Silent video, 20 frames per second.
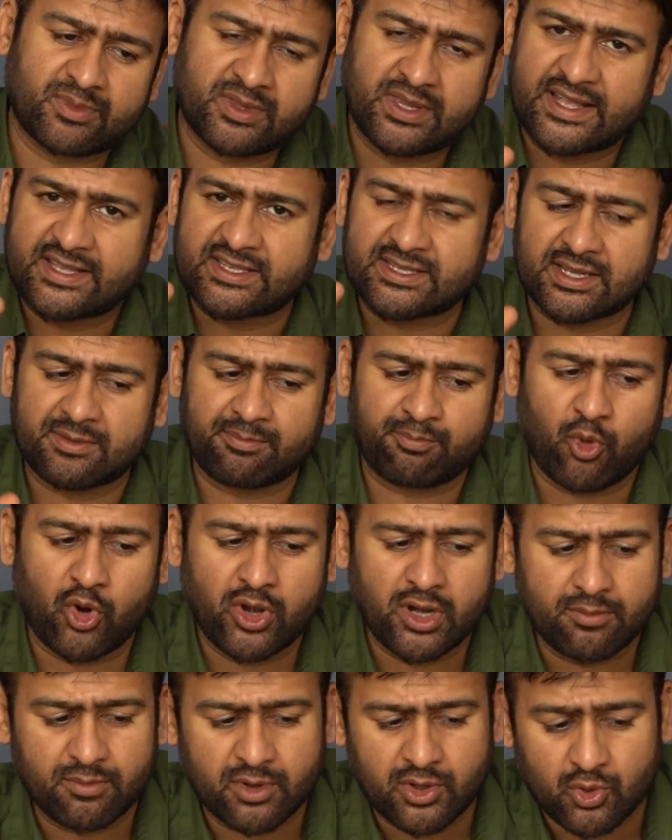That's
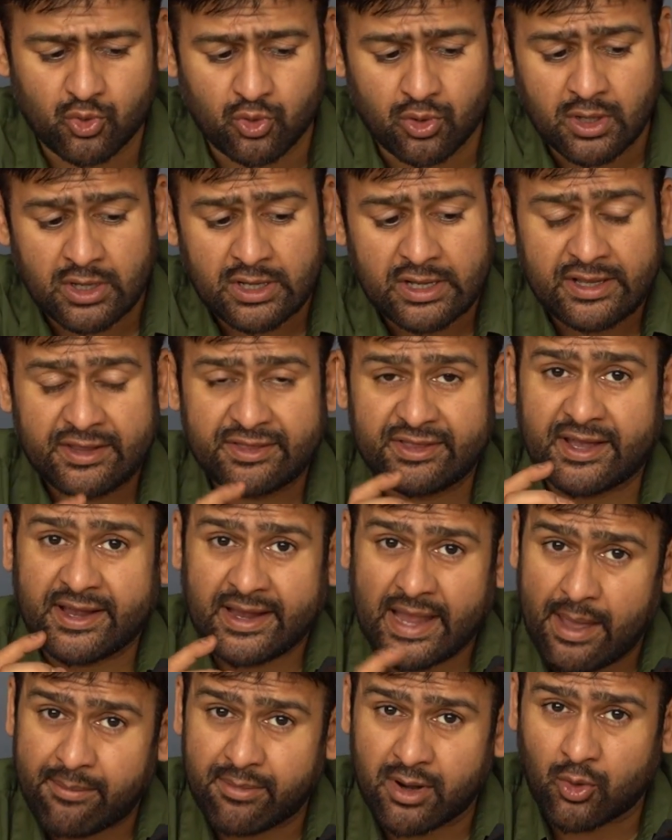point number two. The
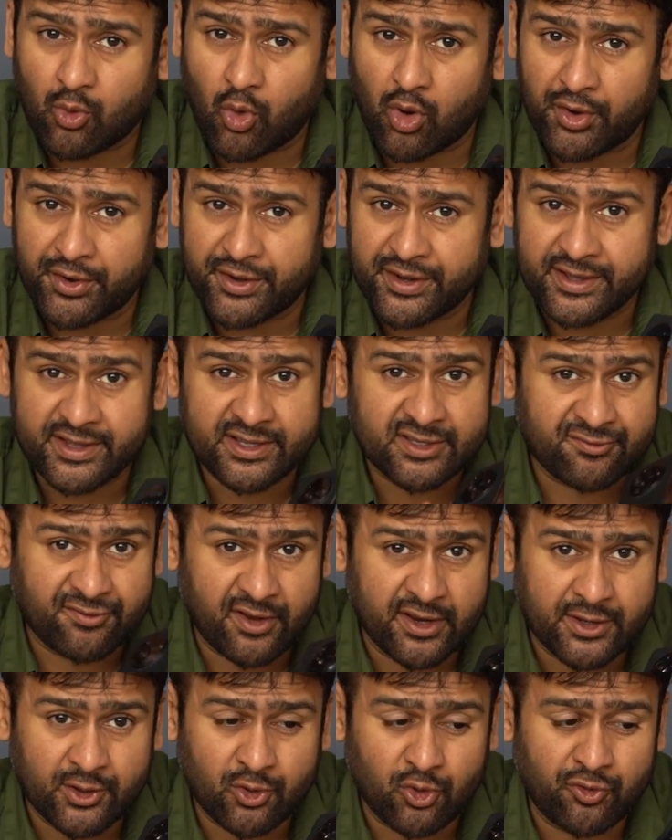camera quality is
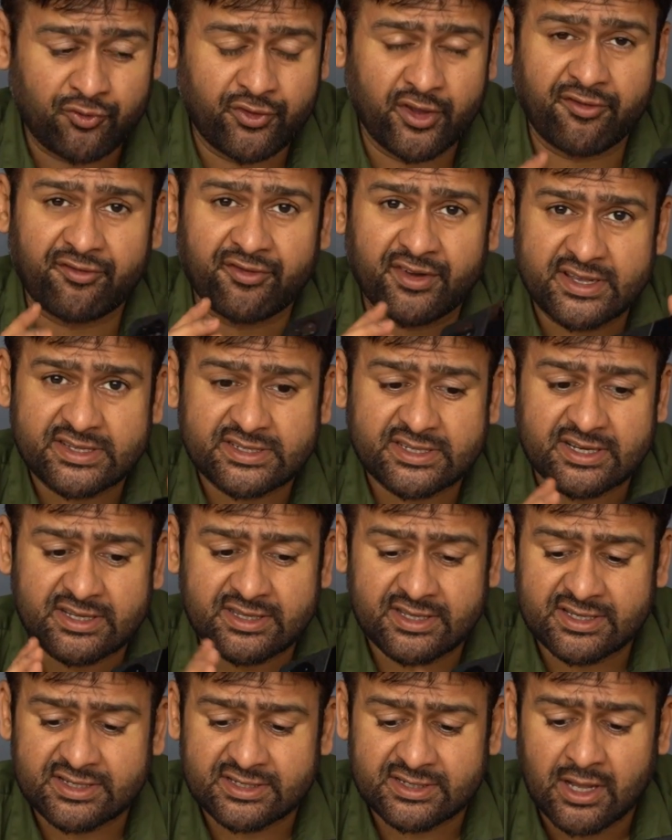very good. We have
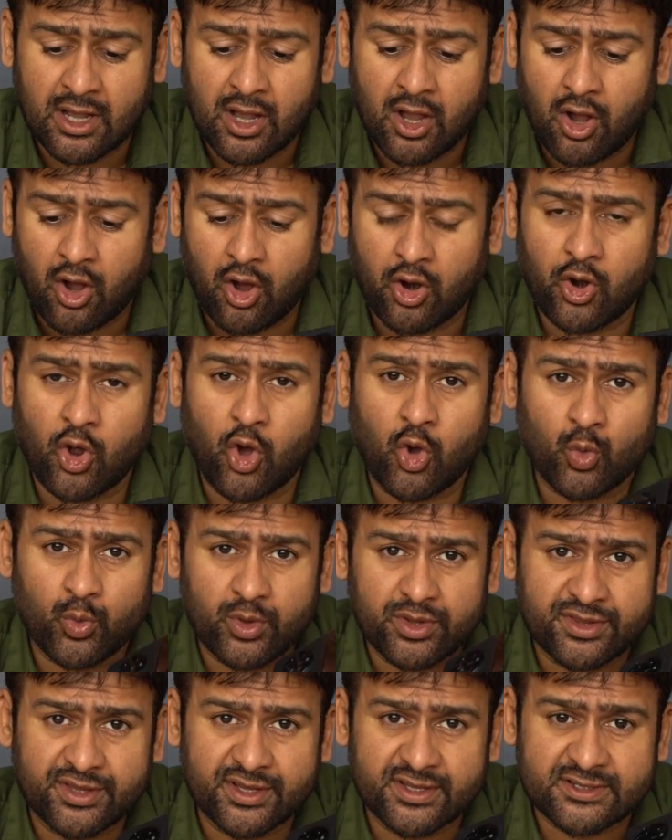tested this along
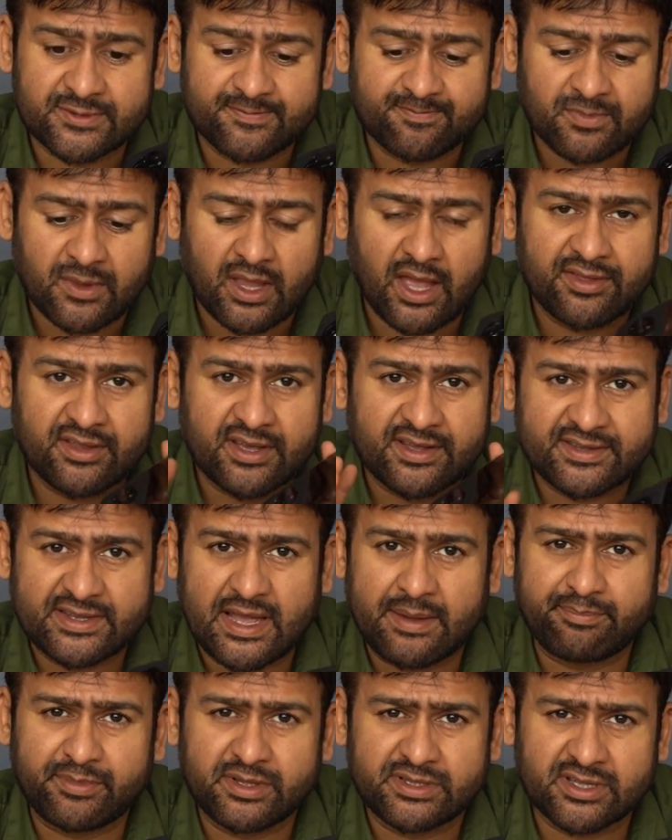with this, and the
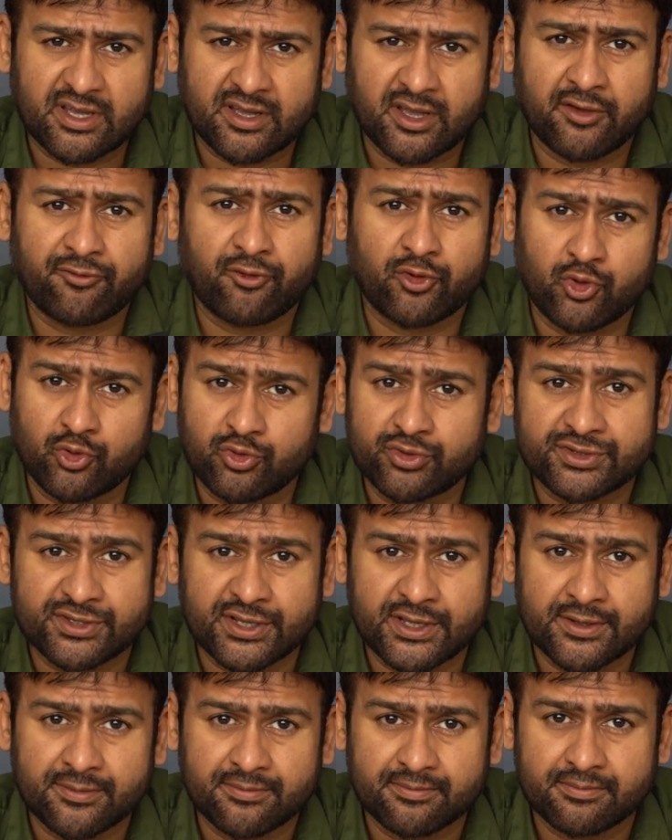samples are here for you to
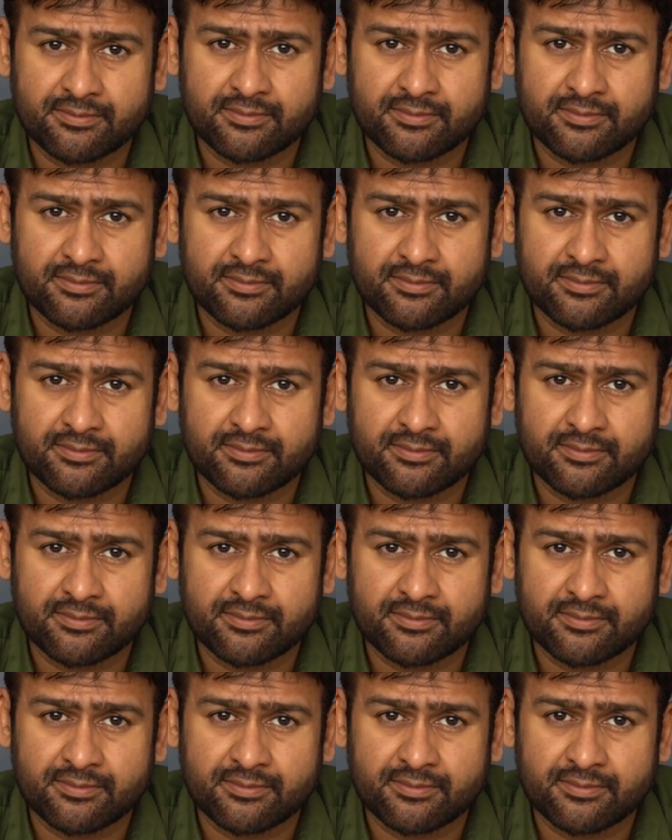see.